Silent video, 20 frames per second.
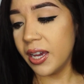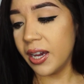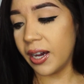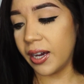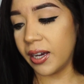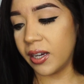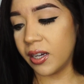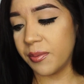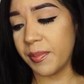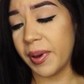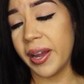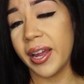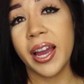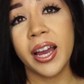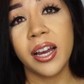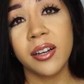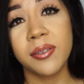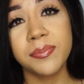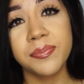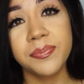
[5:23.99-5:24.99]

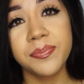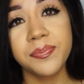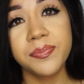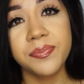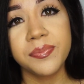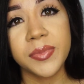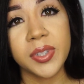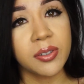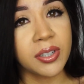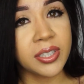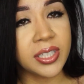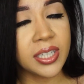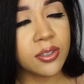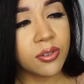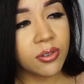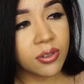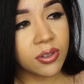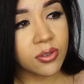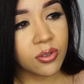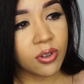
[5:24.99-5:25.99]
I did
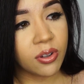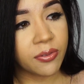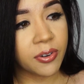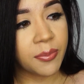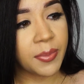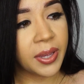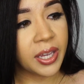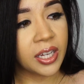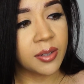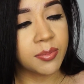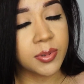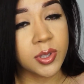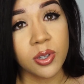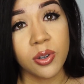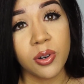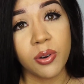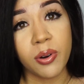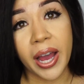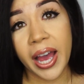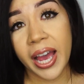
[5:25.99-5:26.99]
go to school for makeup,
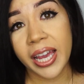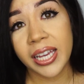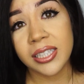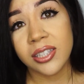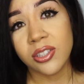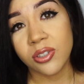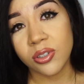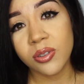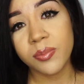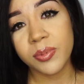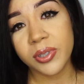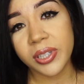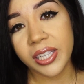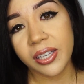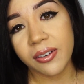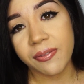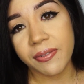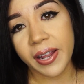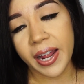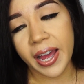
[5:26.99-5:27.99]
so I do
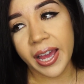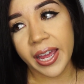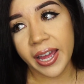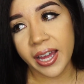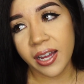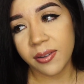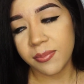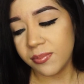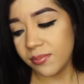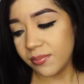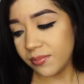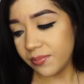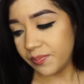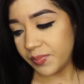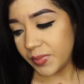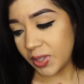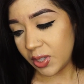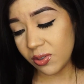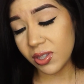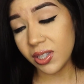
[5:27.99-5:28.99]
believe that I am
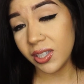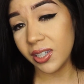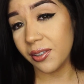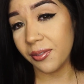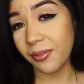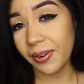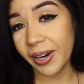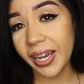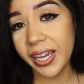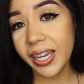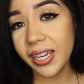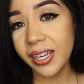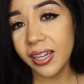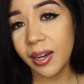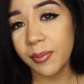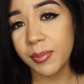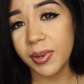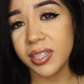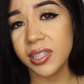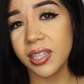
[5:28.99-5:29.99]
using it right.
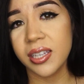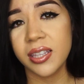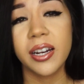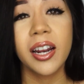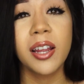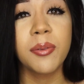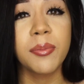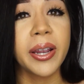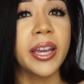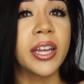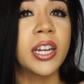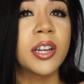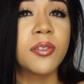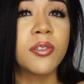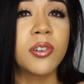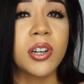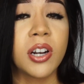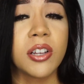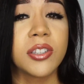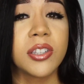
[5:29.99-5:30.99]
I'm not saying that I'm right and
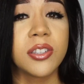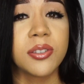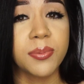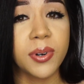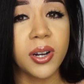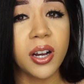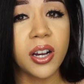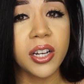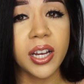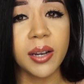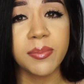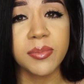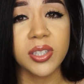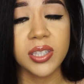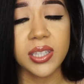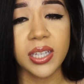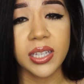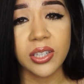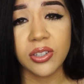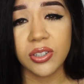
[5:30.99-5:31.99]
everyone else is wrong. I'm
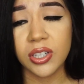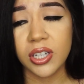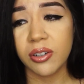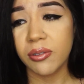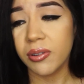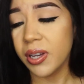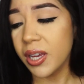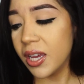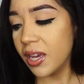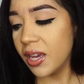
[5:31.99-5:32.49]
just letting you know